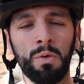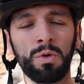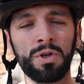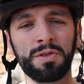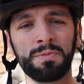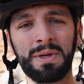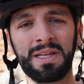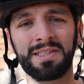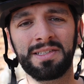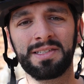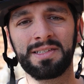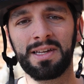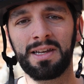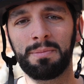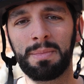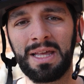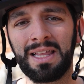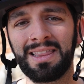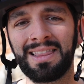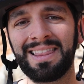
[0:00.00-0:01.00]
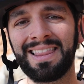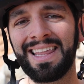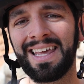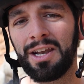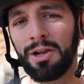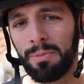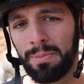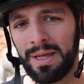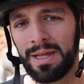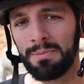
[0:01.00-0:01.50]
which means it's going to be a
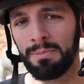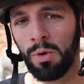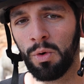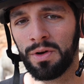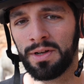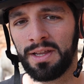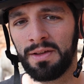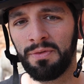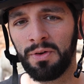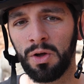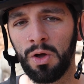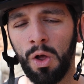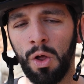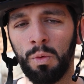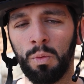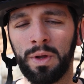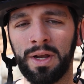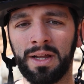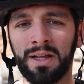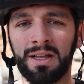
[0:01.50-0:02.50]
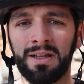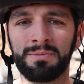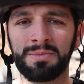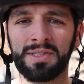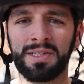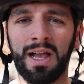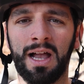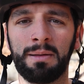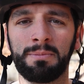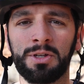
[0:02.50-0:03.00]
little bit more difficult when it comes
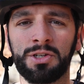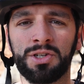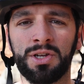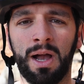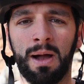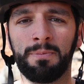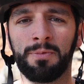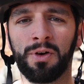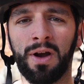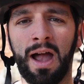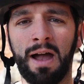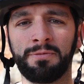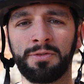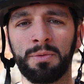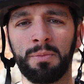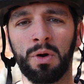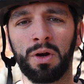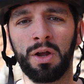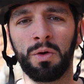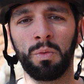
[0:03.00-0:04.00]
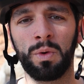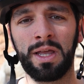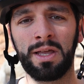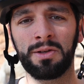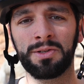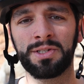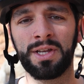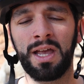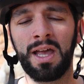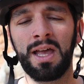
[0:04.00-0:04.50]
time to shop for aftermarket
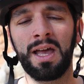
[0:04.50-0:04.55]
wheels.